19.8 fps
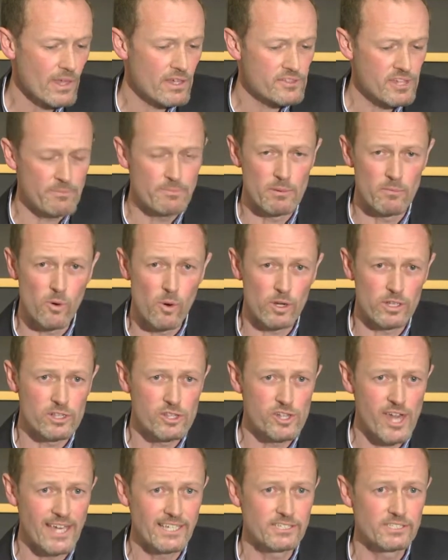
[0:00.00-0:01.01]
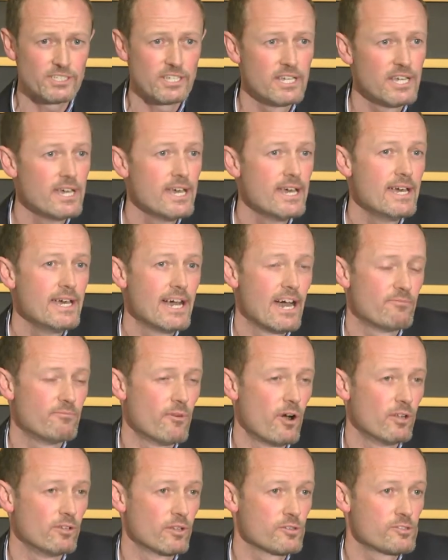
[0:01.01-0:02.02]
JP Morgan Chase have
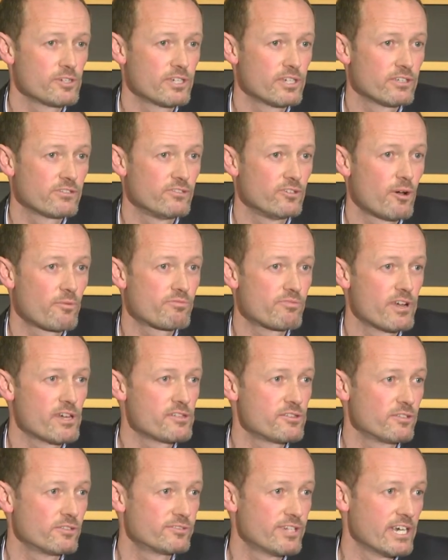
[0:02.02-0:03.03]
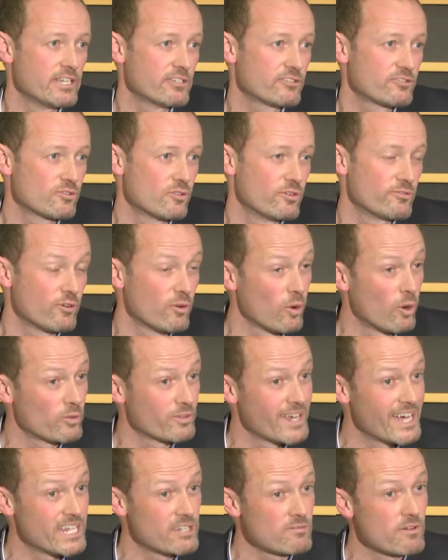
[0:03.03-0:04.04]
MarkLogic as the operational data store for all
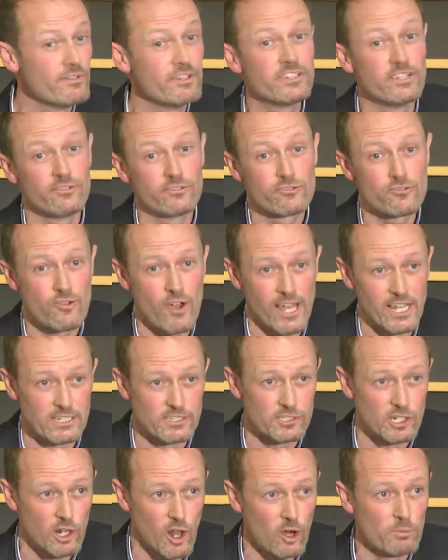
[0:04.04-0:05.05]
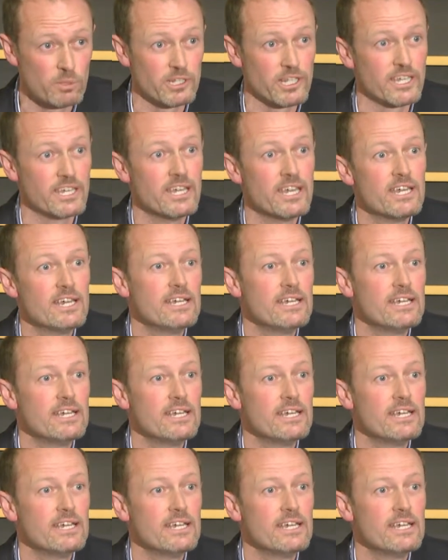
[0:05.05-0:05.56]
their derivatives trades globally.